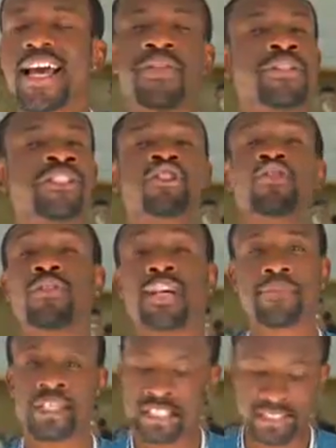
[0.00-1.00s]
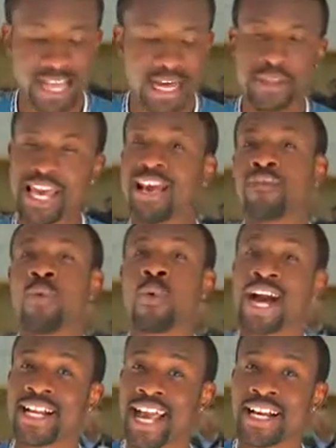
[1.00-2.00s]
And this is great because now they have
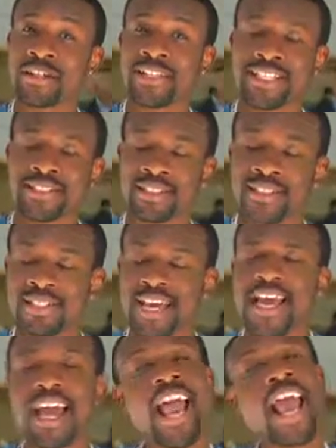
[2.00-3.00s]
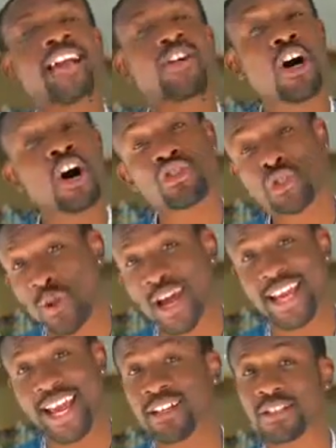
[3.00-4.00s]
wide angle lenses and ultra
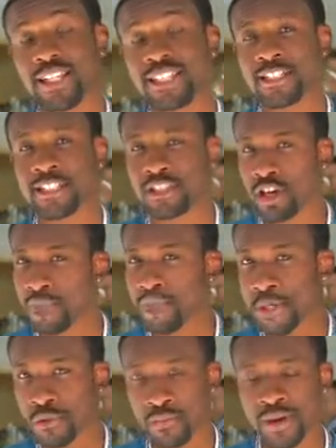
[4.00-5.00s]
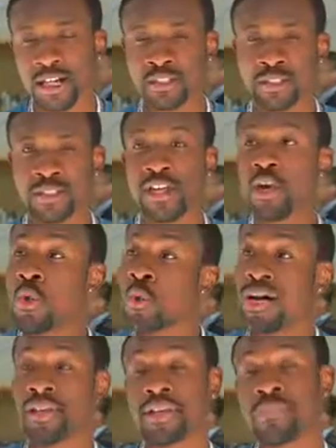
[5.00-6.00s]
wide angle lenses on both models,
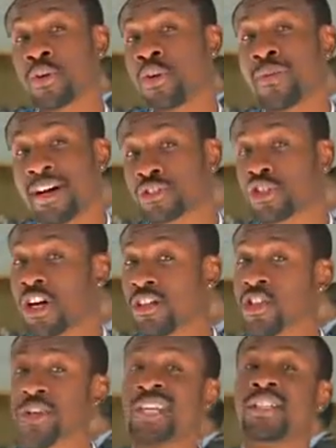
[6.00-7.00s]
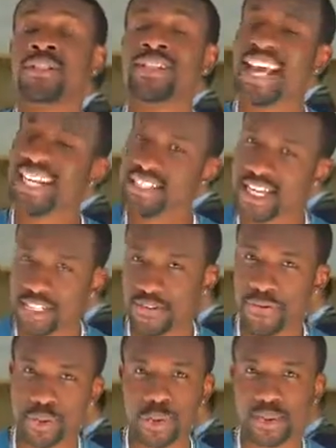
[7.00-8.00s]
while the Pro models also include a
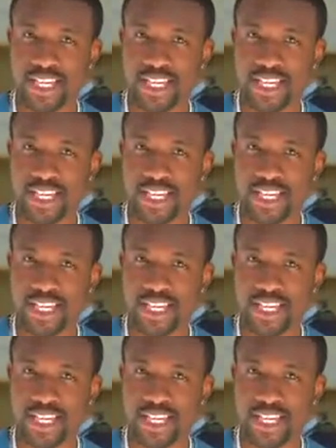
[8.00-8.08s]
telephoto